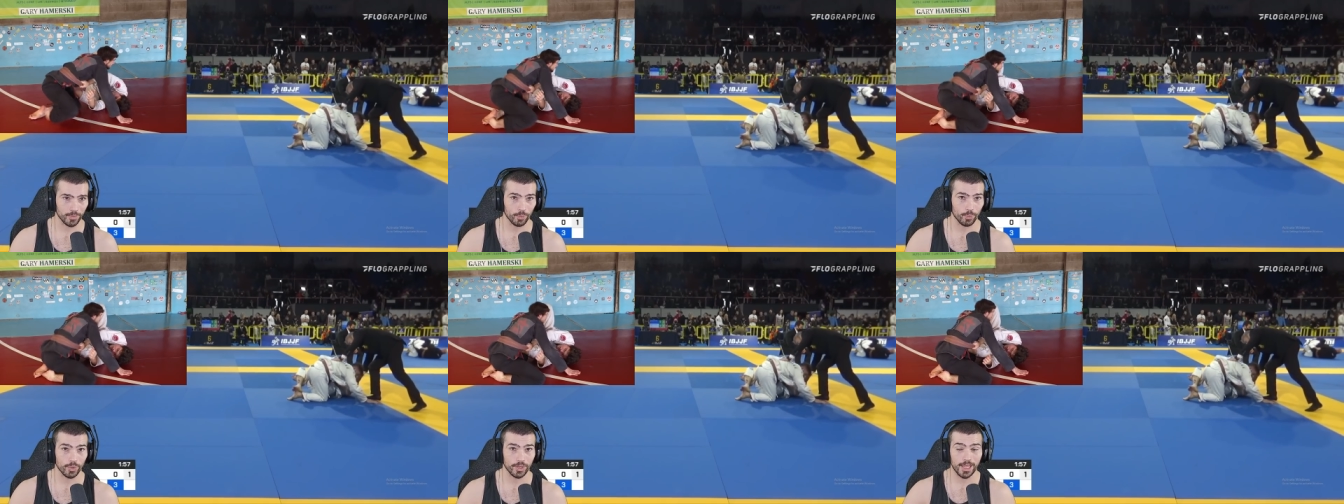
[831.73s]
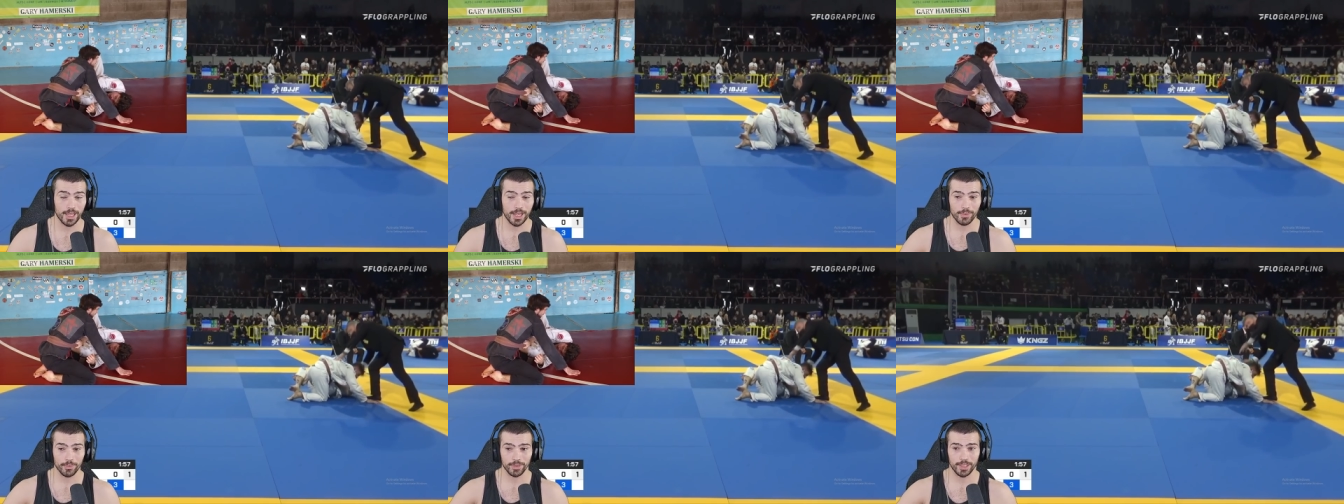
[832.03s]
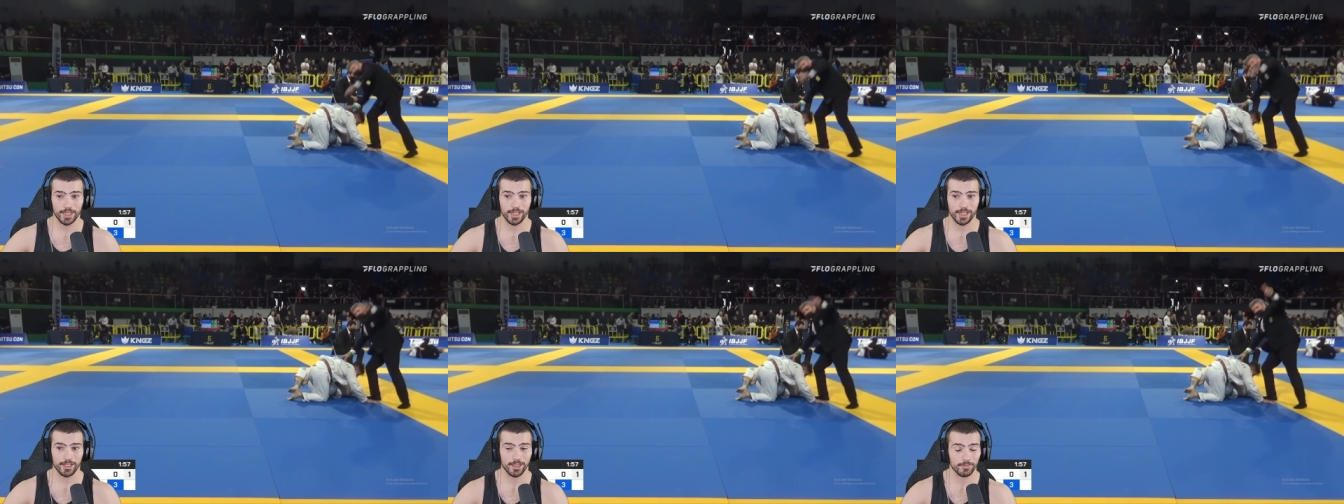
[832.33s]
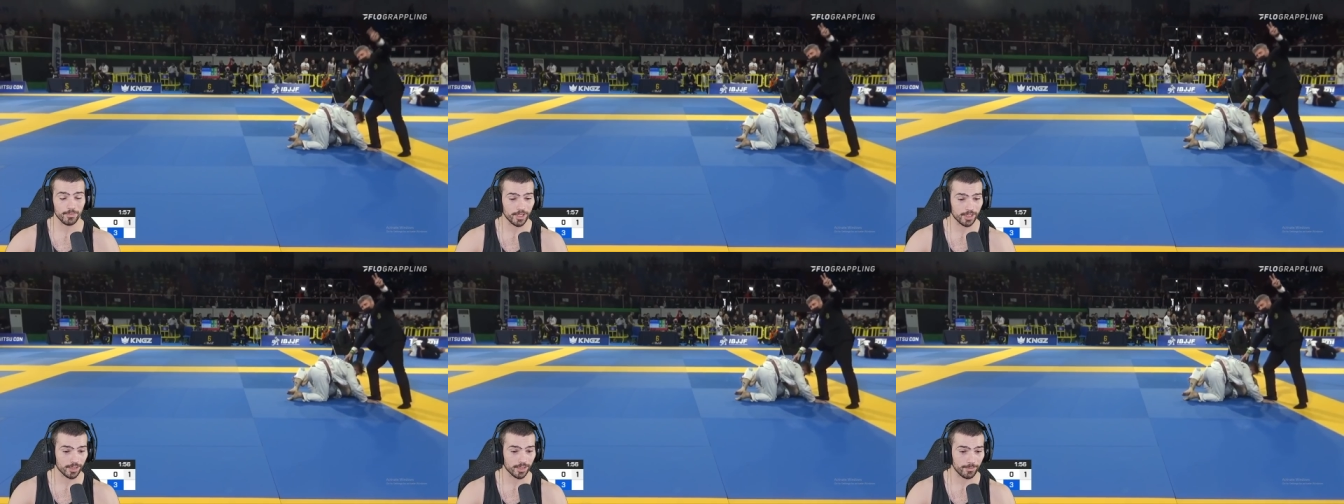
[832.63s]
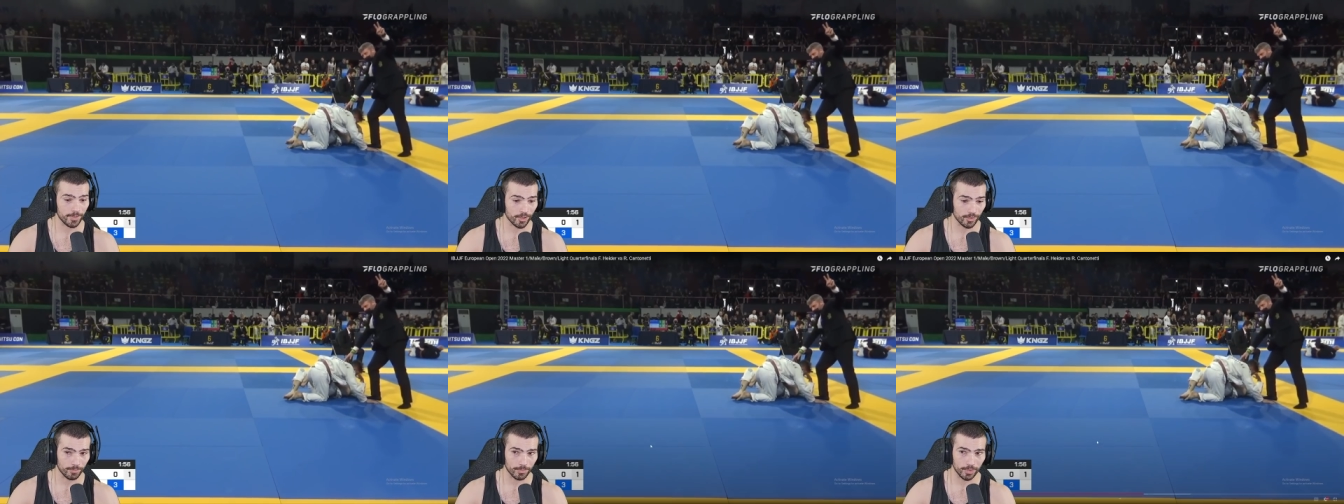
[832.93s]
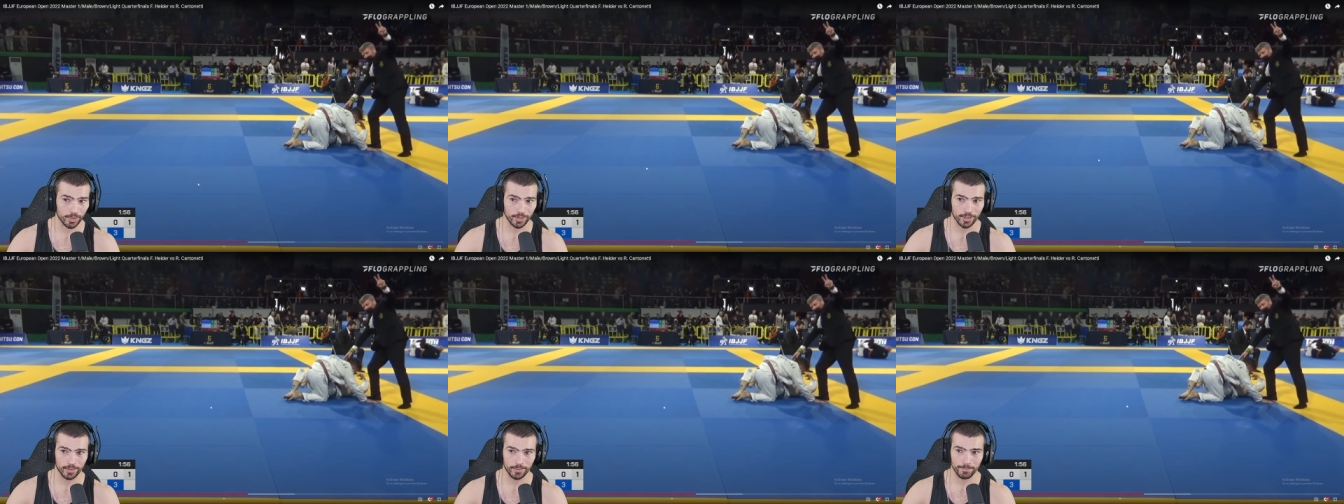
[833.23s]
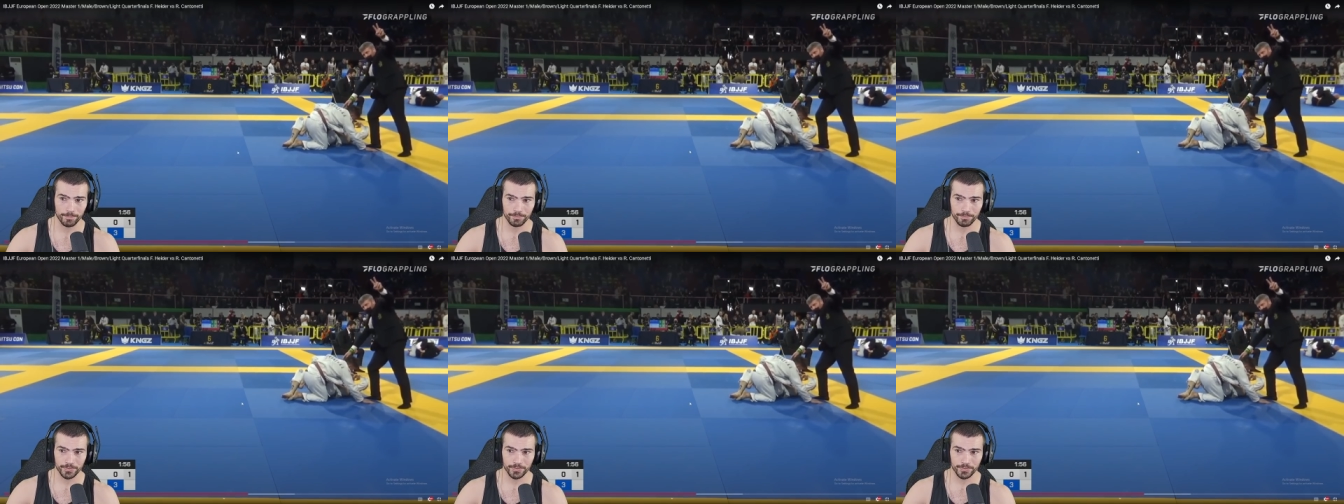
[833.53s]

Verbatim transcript: without letting him get the Berimbolo.